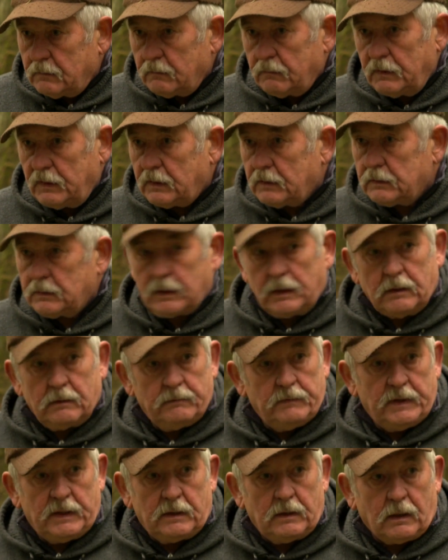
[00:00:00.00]
we'll not,
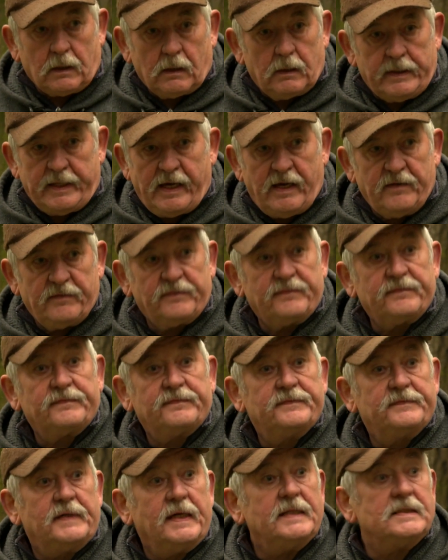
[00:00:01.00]
we're not going to have
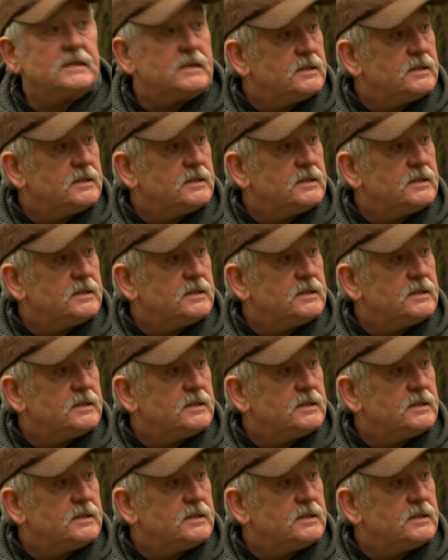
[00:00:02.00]
this